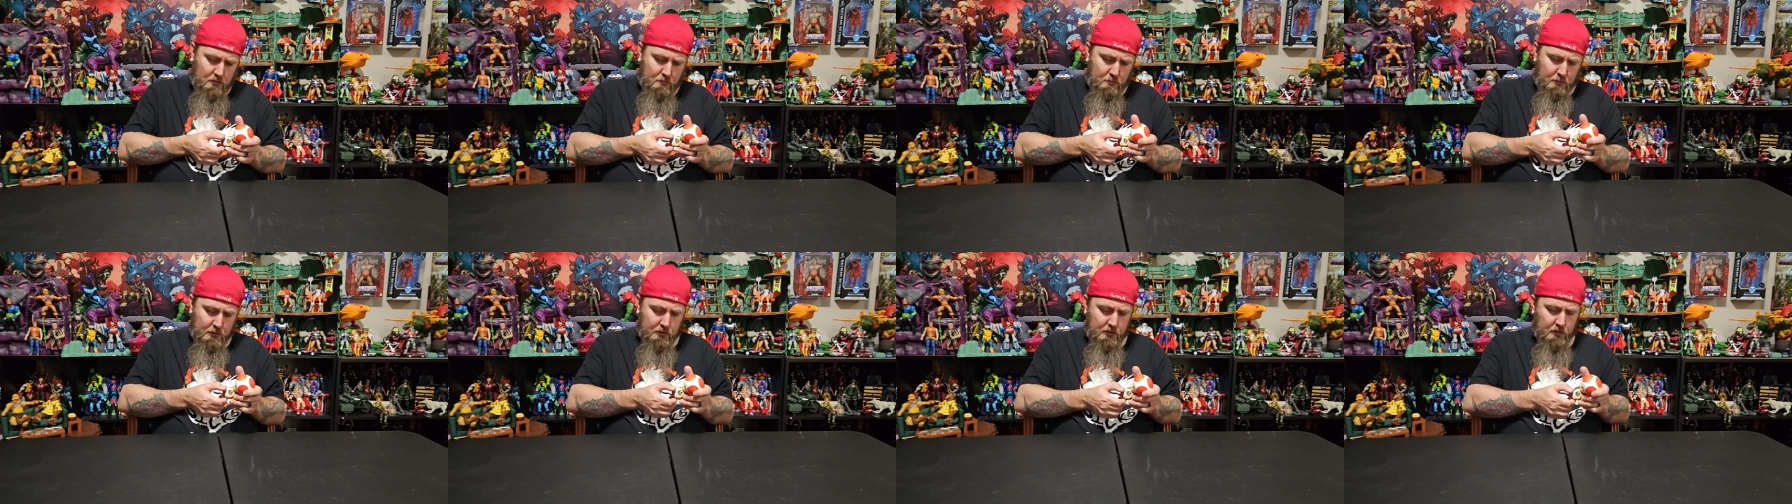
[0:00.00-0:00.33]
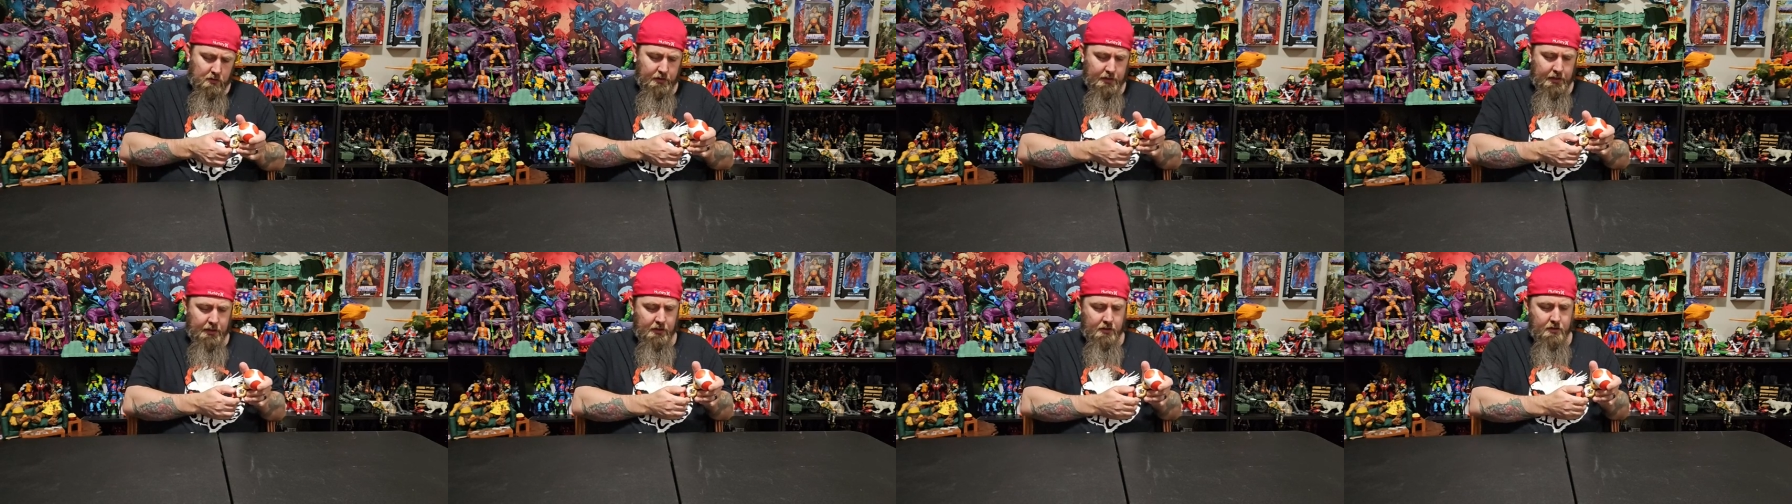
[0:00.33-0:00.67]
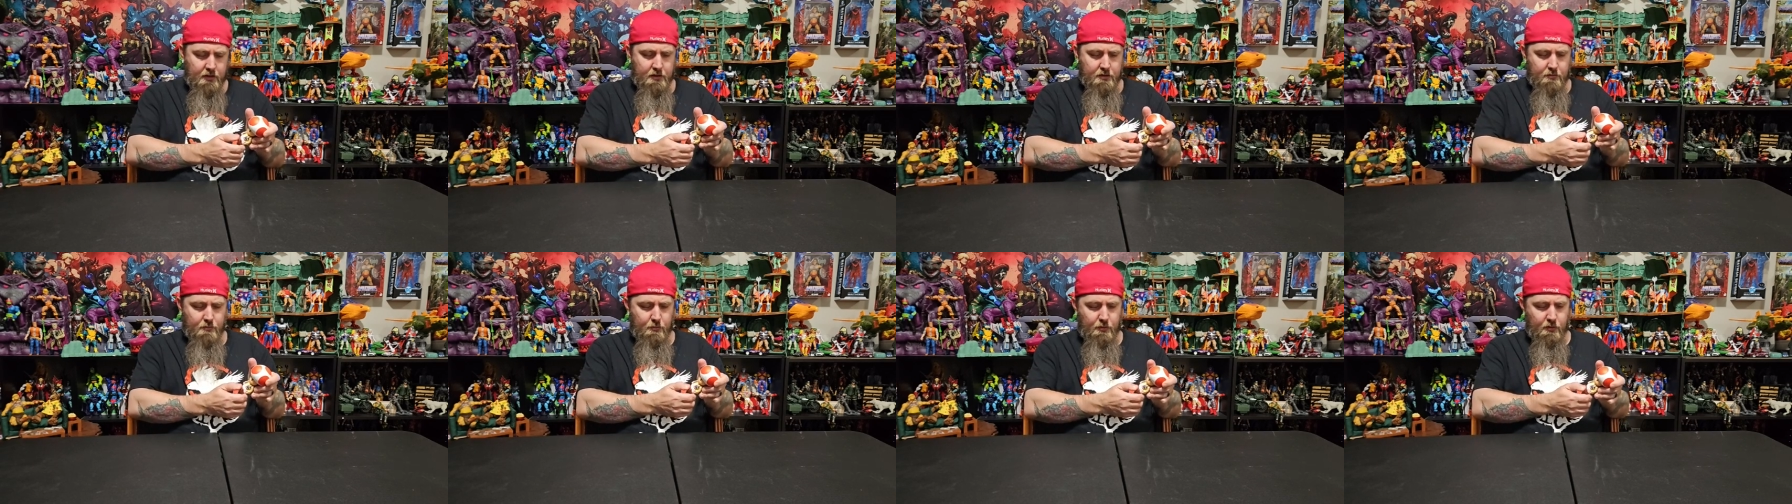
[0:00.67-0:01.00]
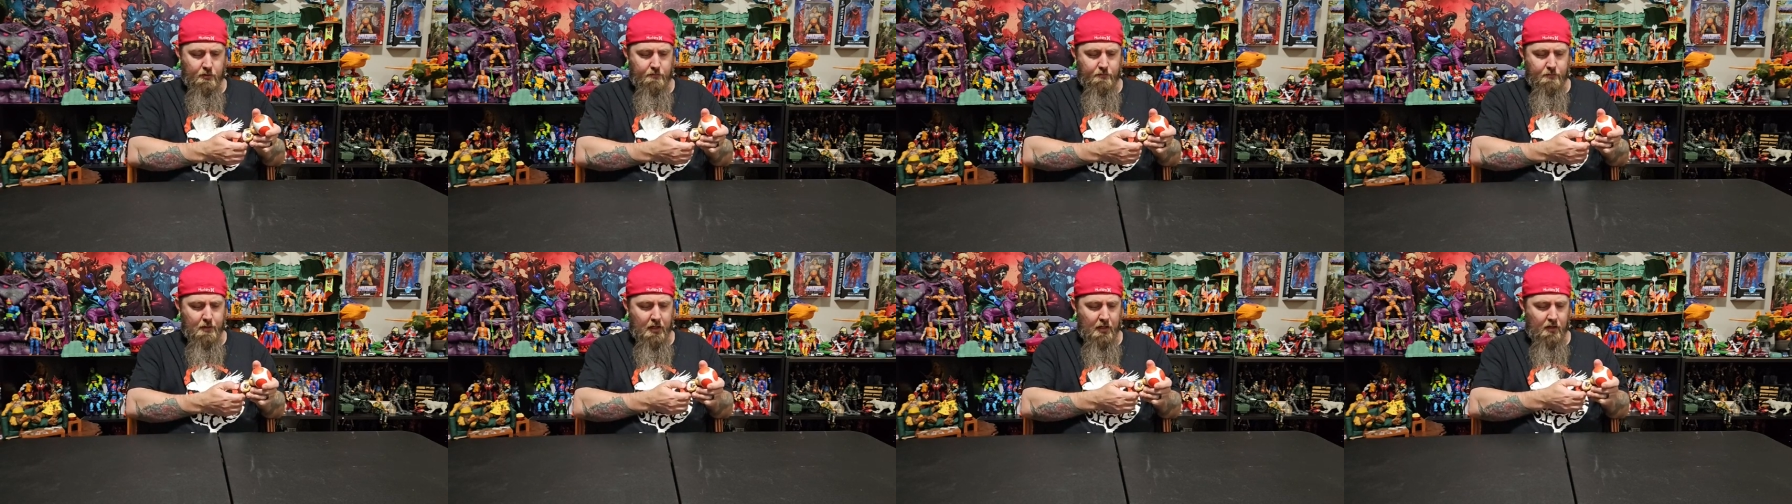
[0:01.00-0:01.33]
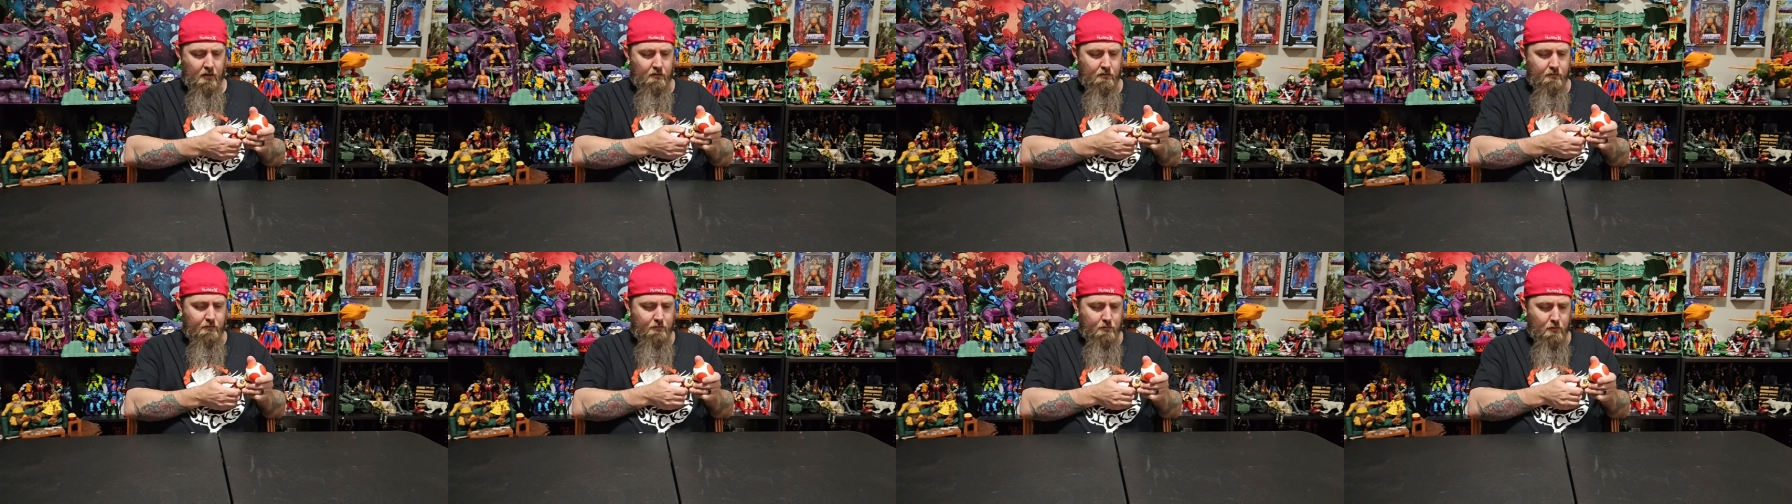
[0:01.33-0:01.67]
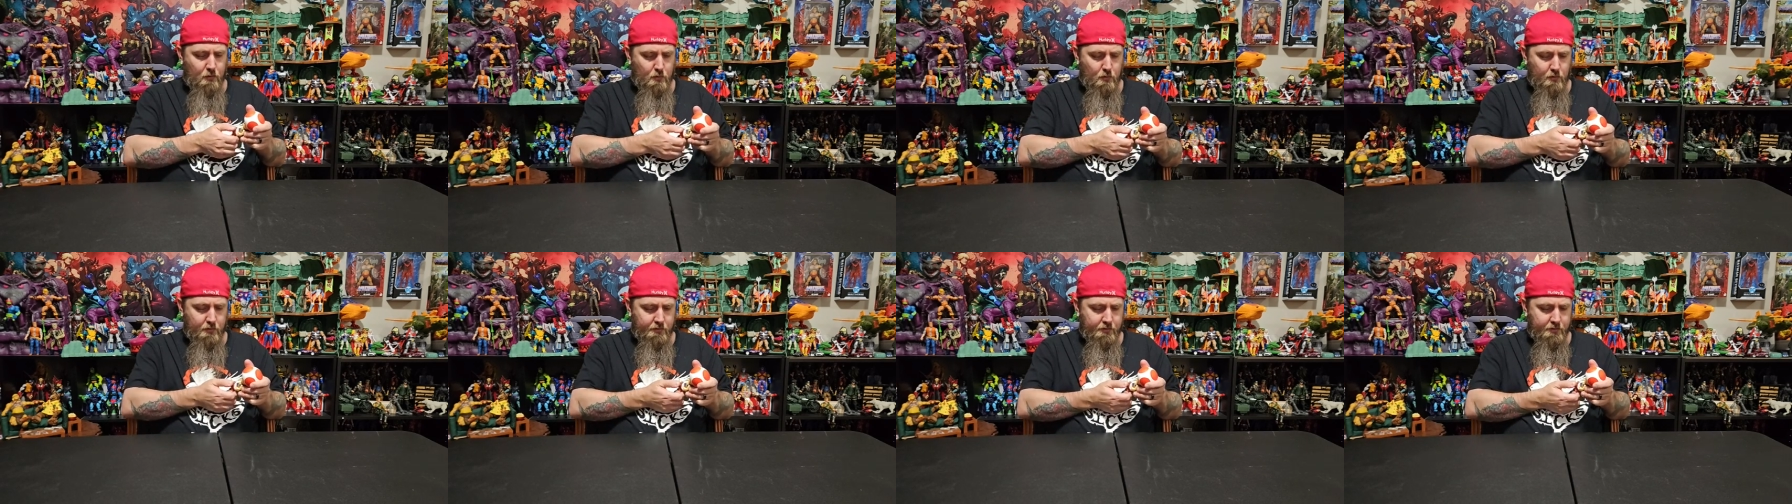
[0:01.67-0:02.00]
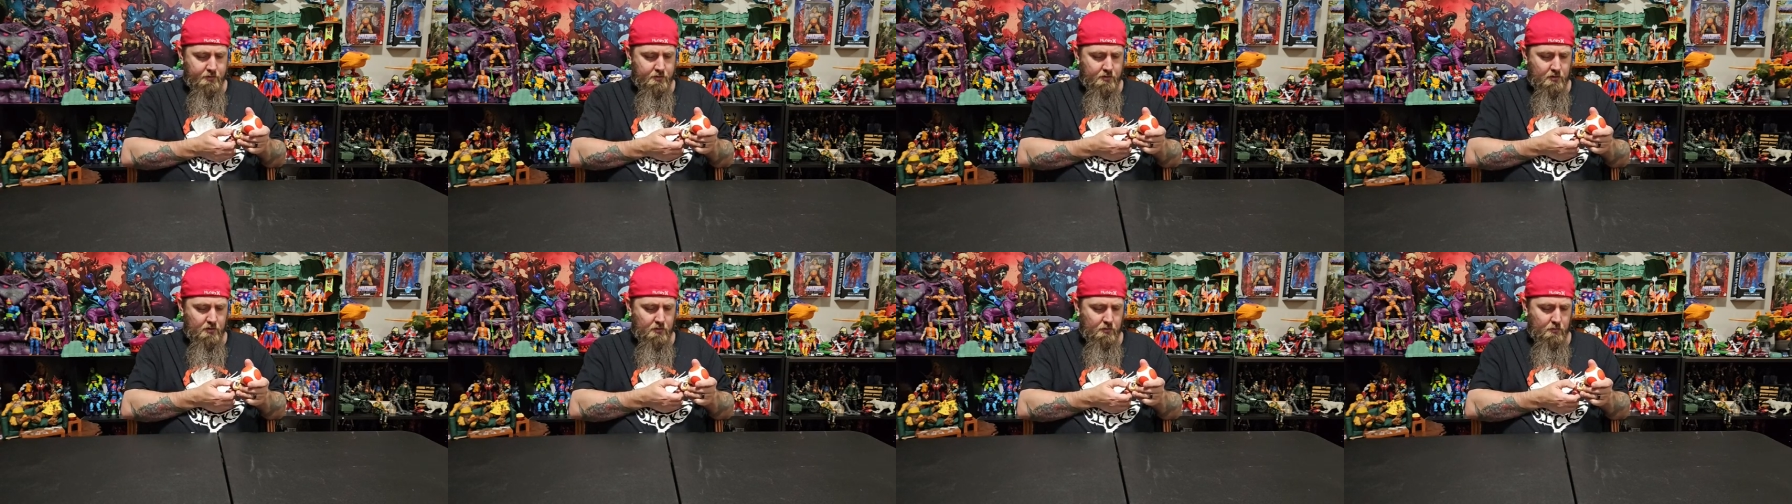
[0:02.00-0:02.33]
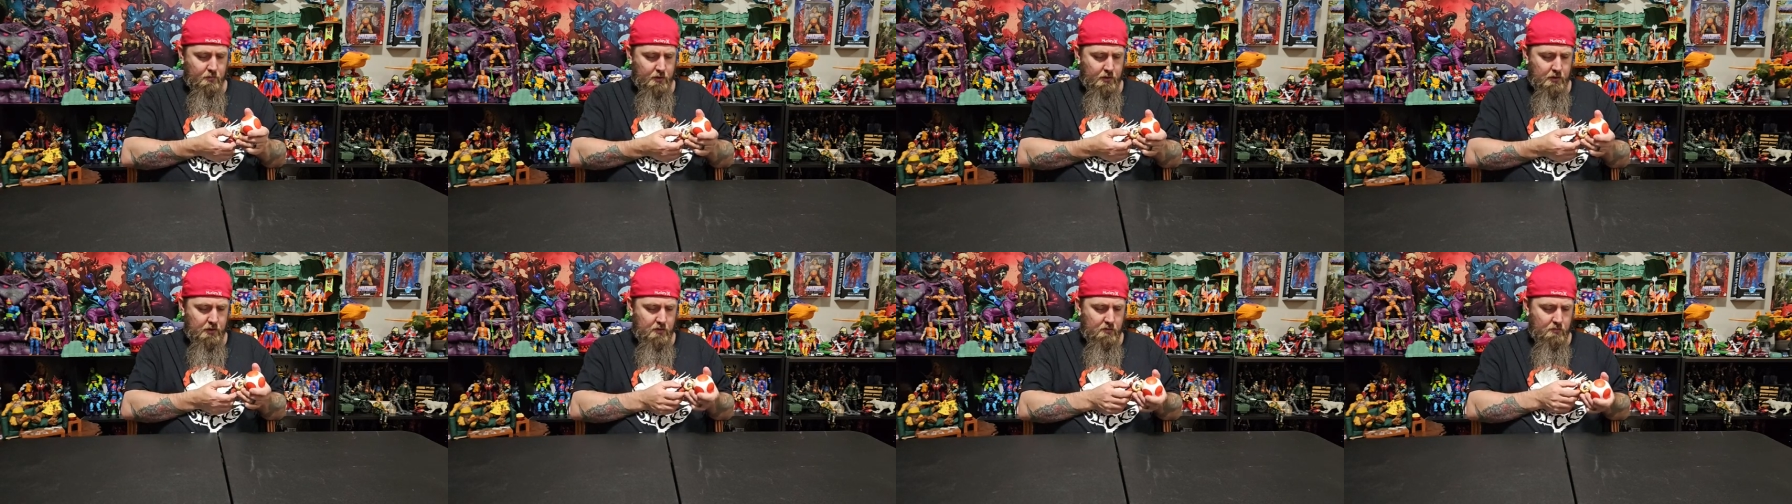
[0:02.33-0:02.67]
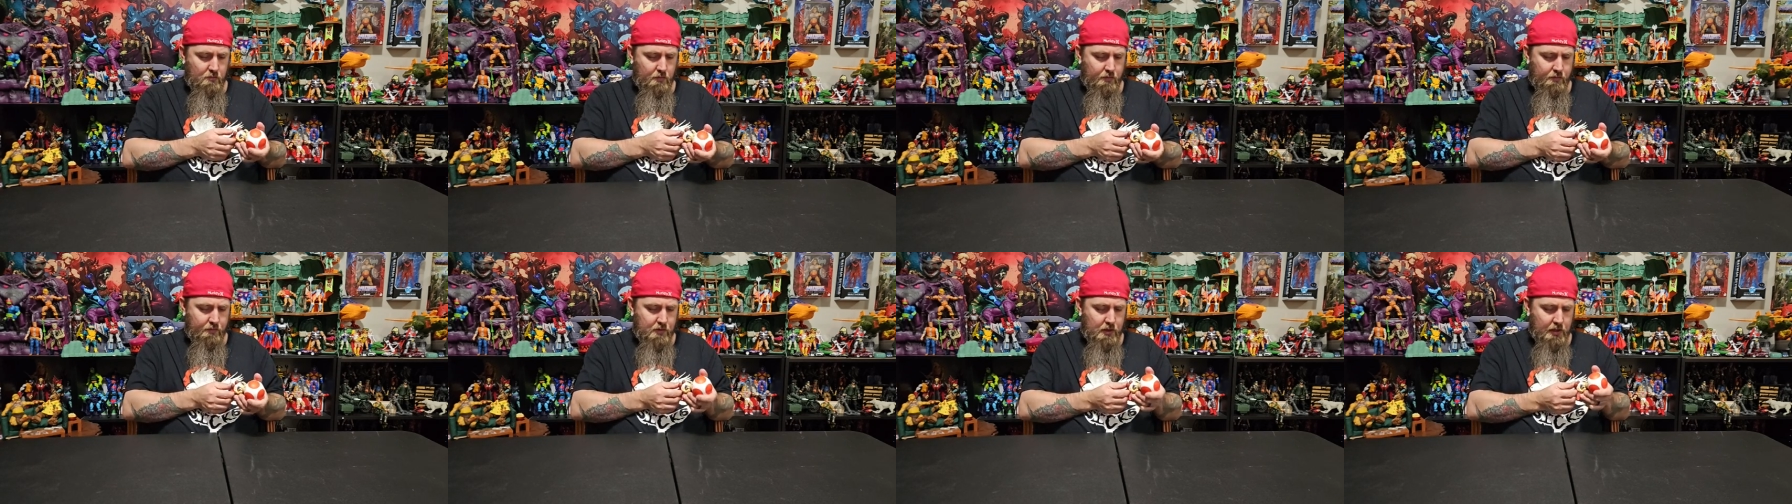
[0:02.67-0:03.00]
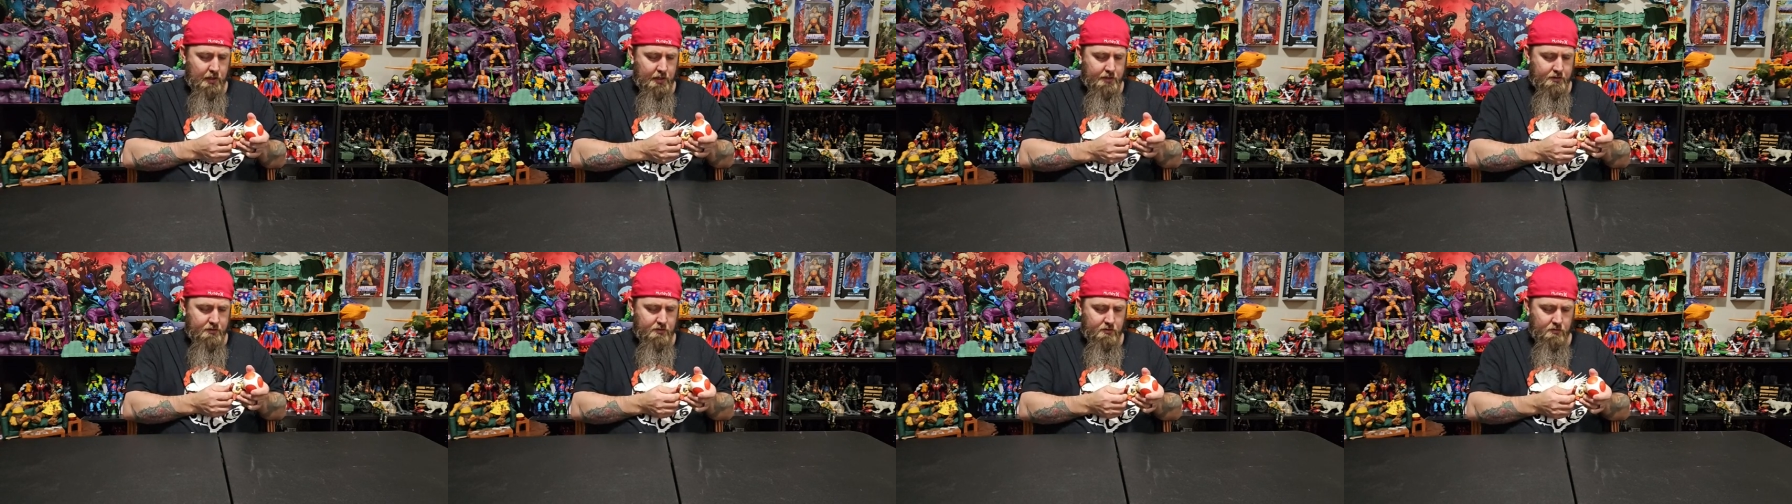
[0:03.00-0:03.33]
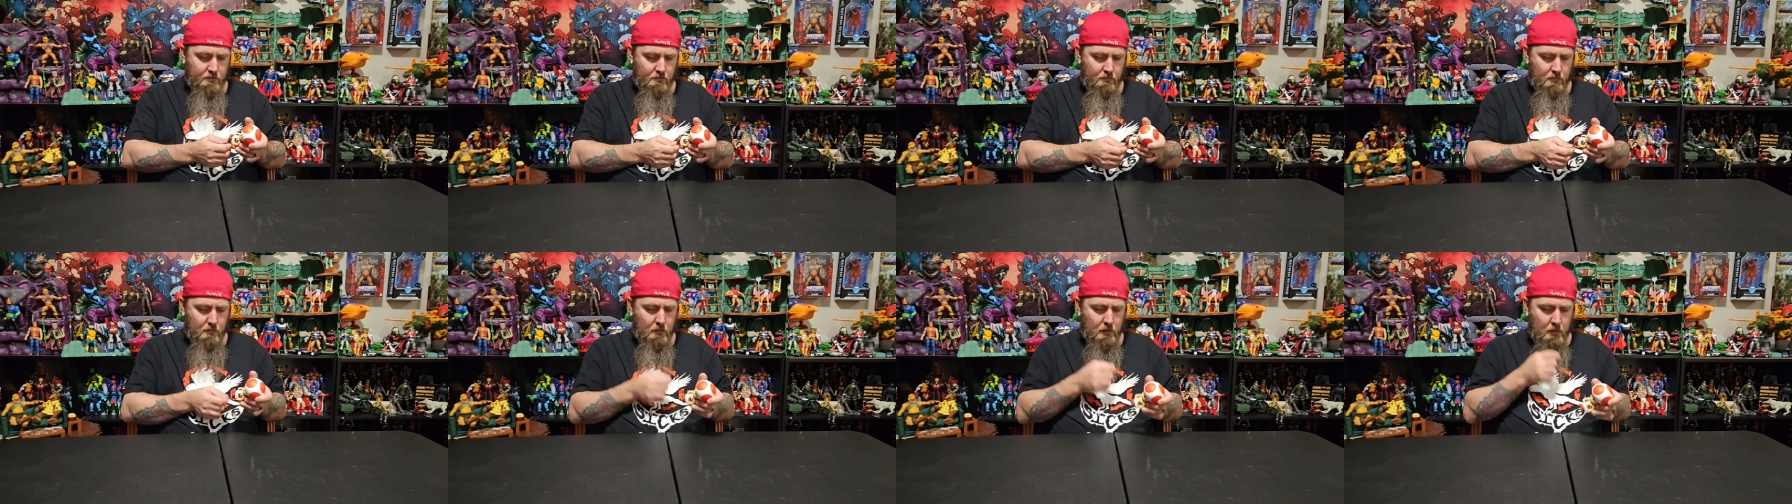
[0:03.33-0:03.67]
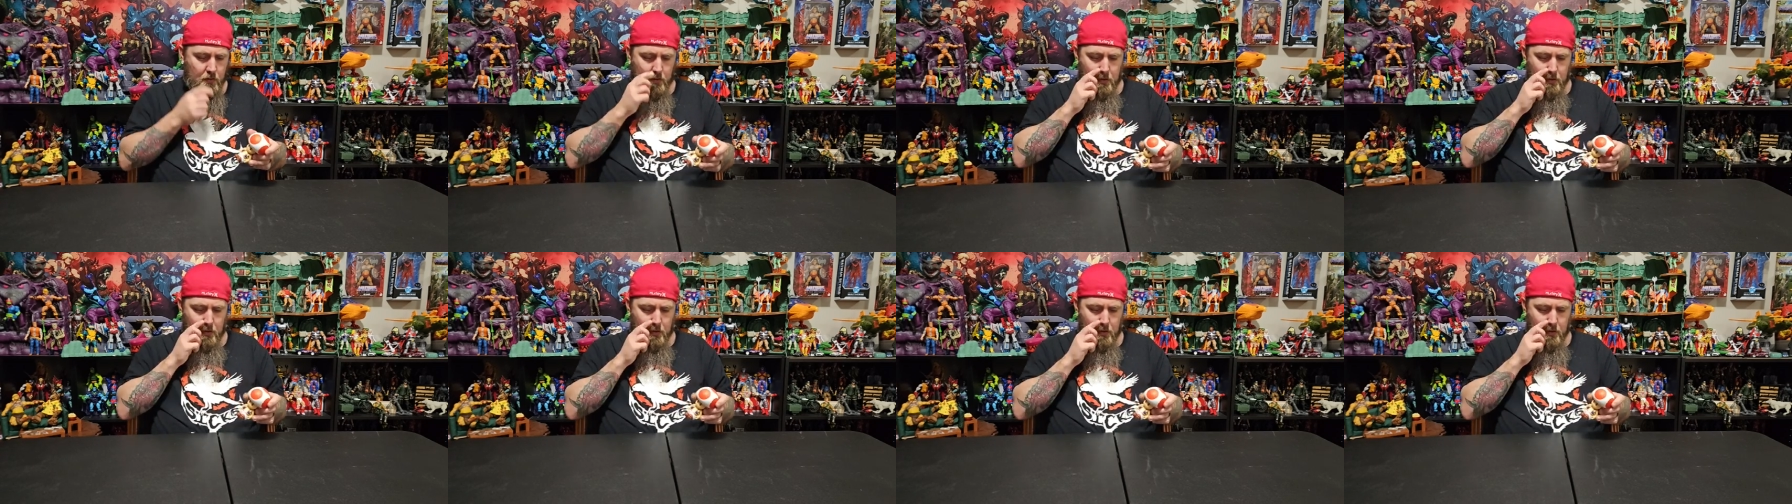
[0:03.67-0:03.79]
but the leg does move back and forth. So we've got some,